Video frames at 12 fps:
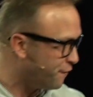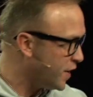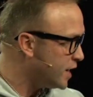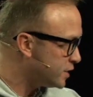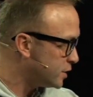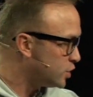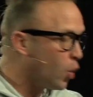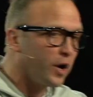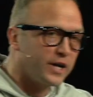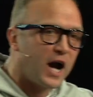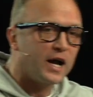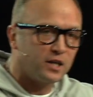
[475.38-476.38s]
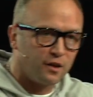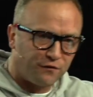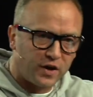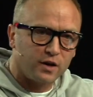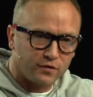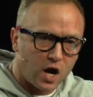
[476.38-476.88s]
feet, to tour guide to the
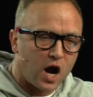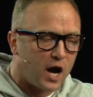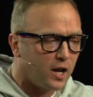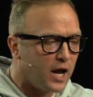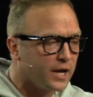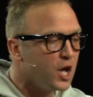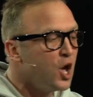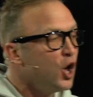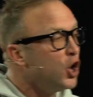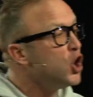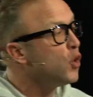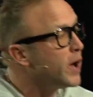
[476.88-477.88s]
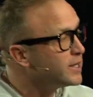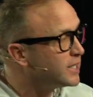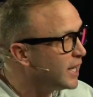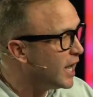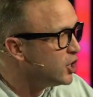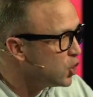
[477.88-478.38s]
feet of God? Like, who is
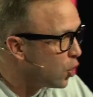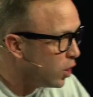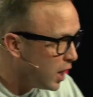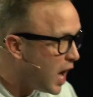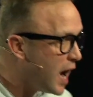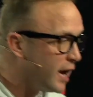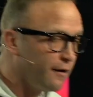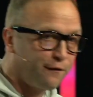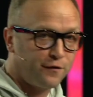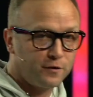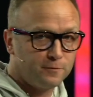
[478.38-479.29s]
it in your life